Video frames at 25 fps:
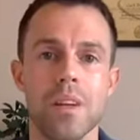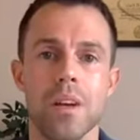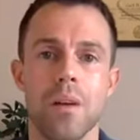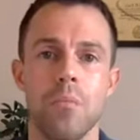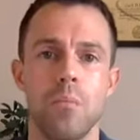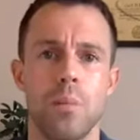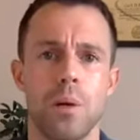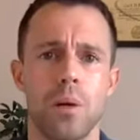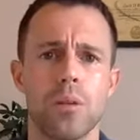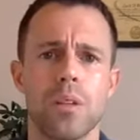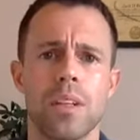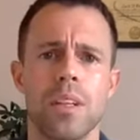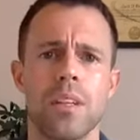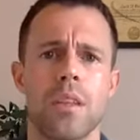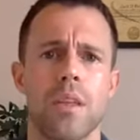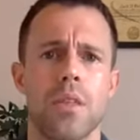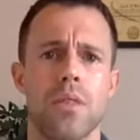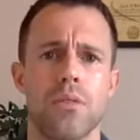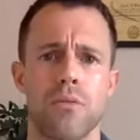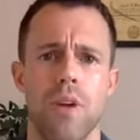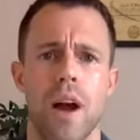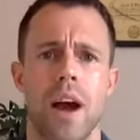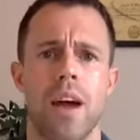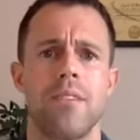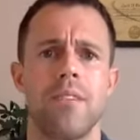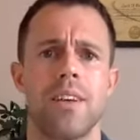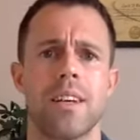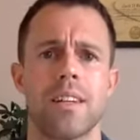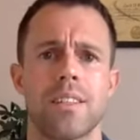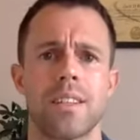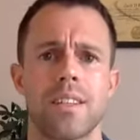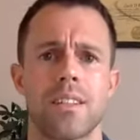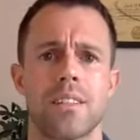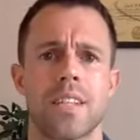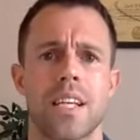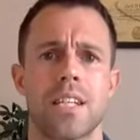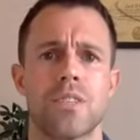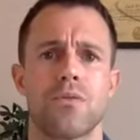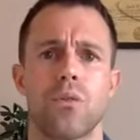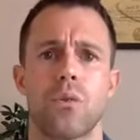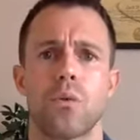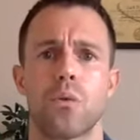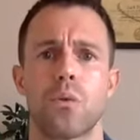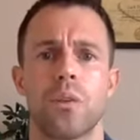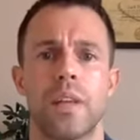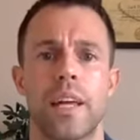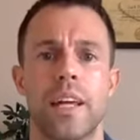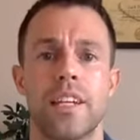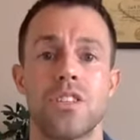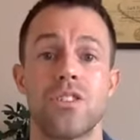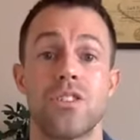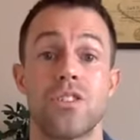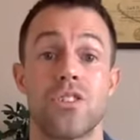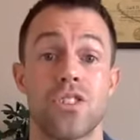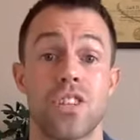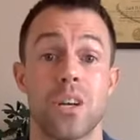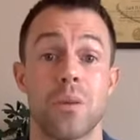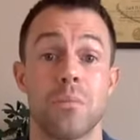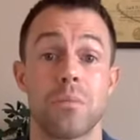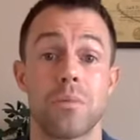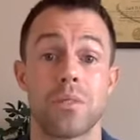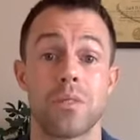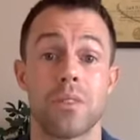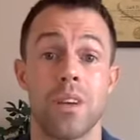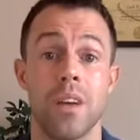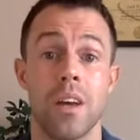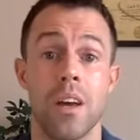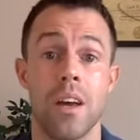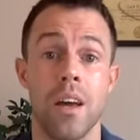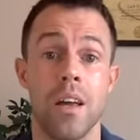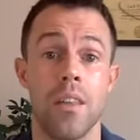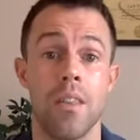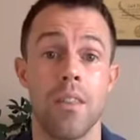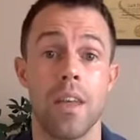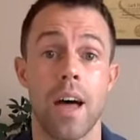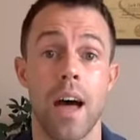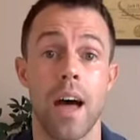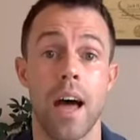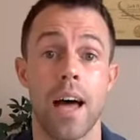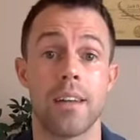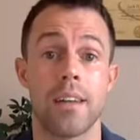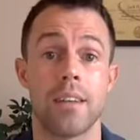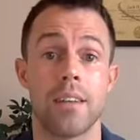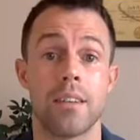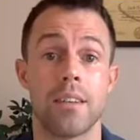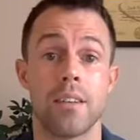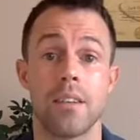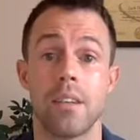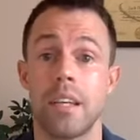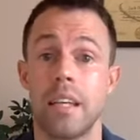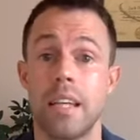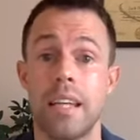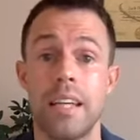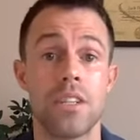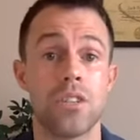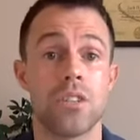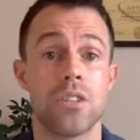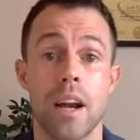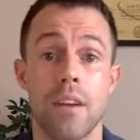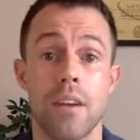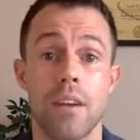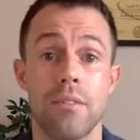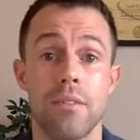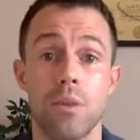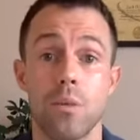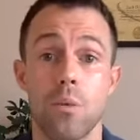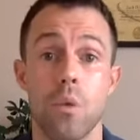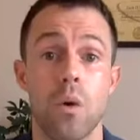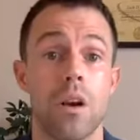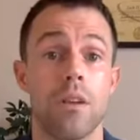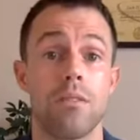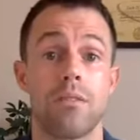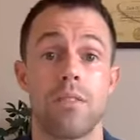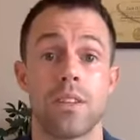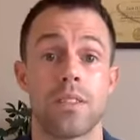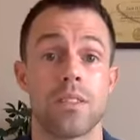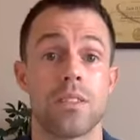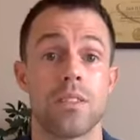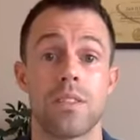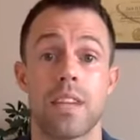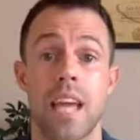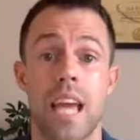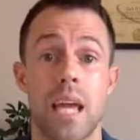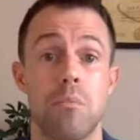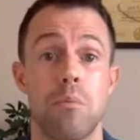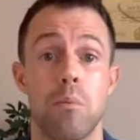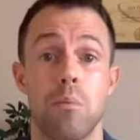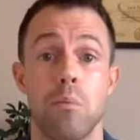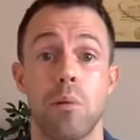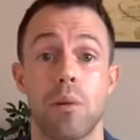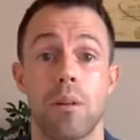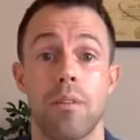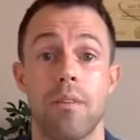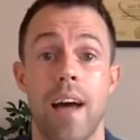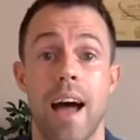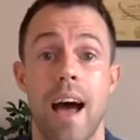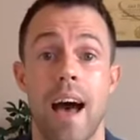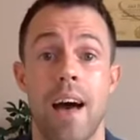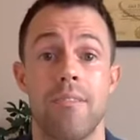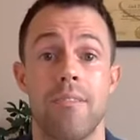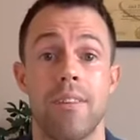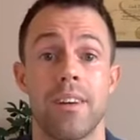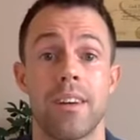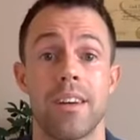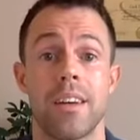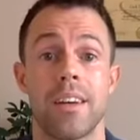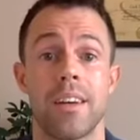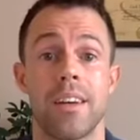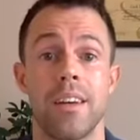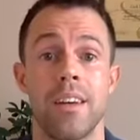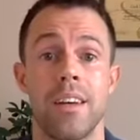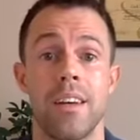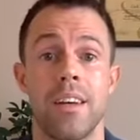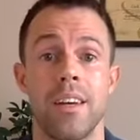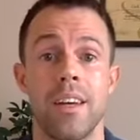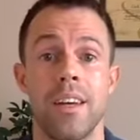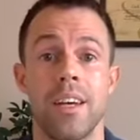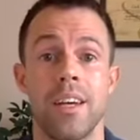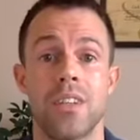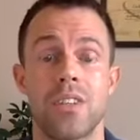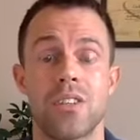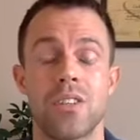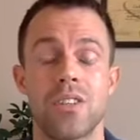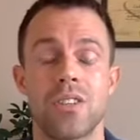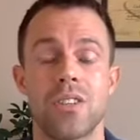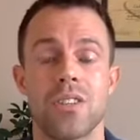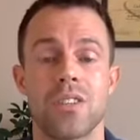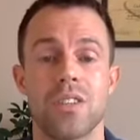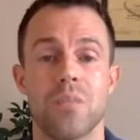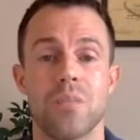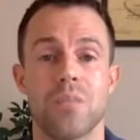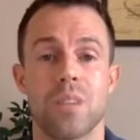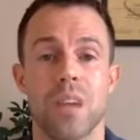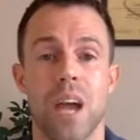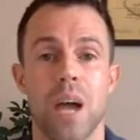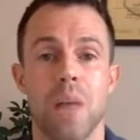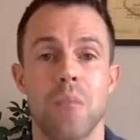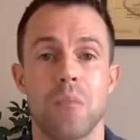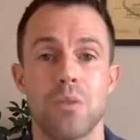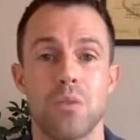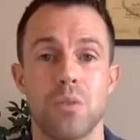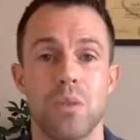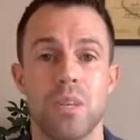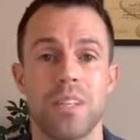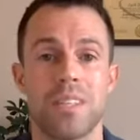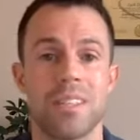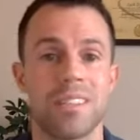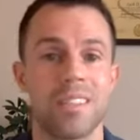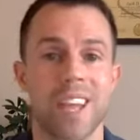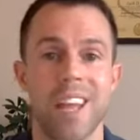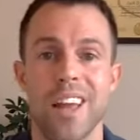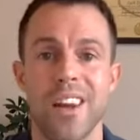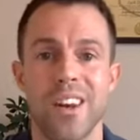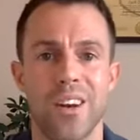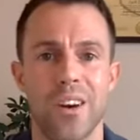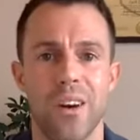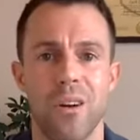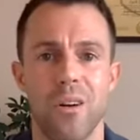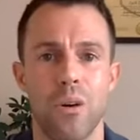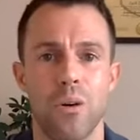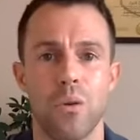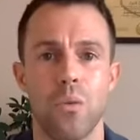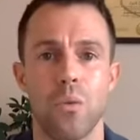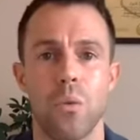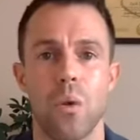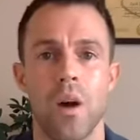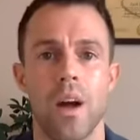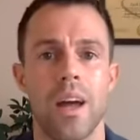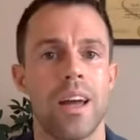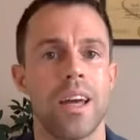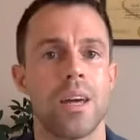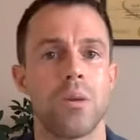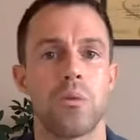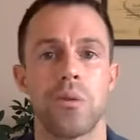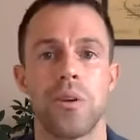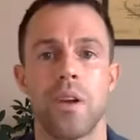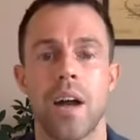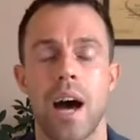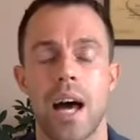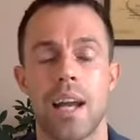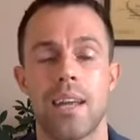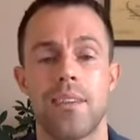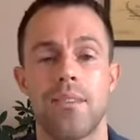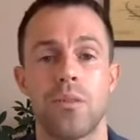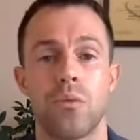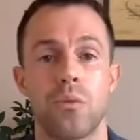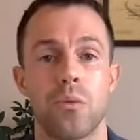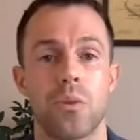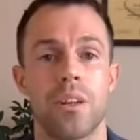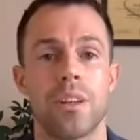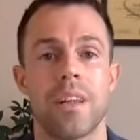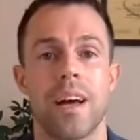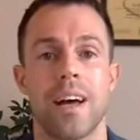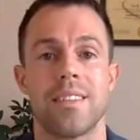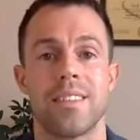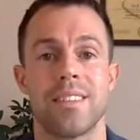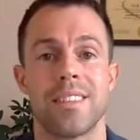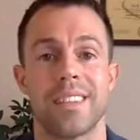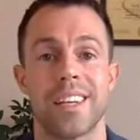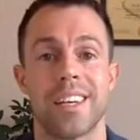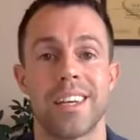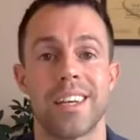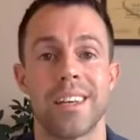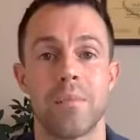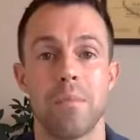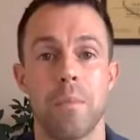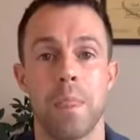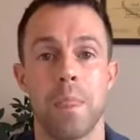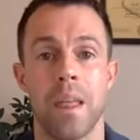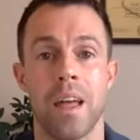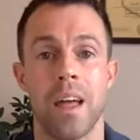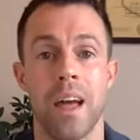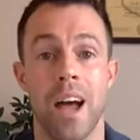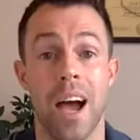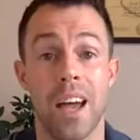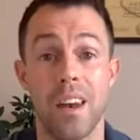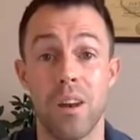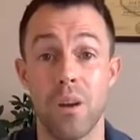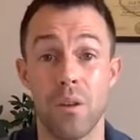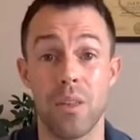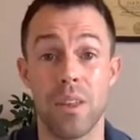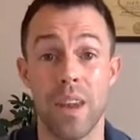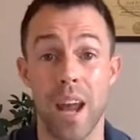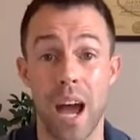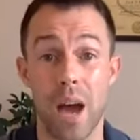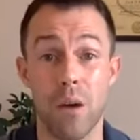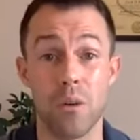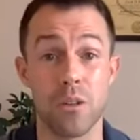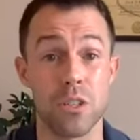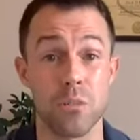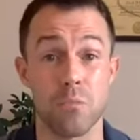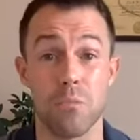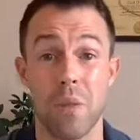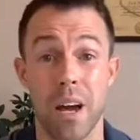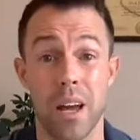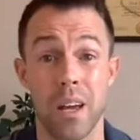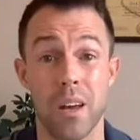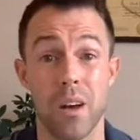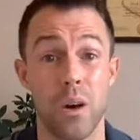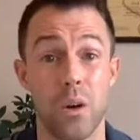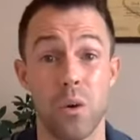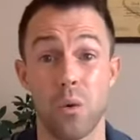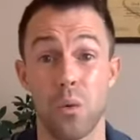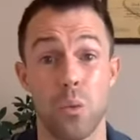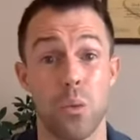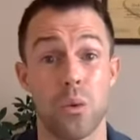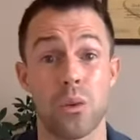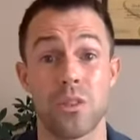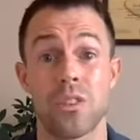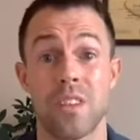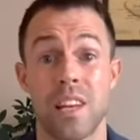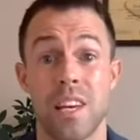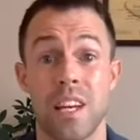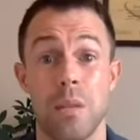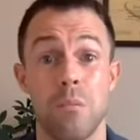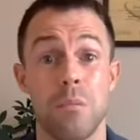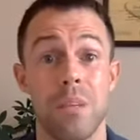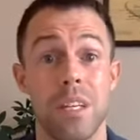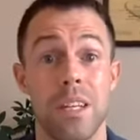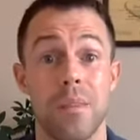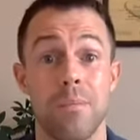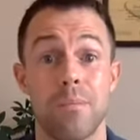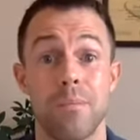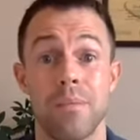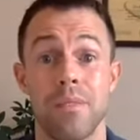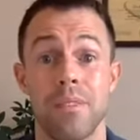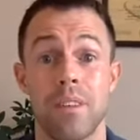building the thriving, successful relationships that each and every one of us is capable of having. It's just sometimes we stand in our own way and we're not even realizing it. I know that I was my own worst enemy.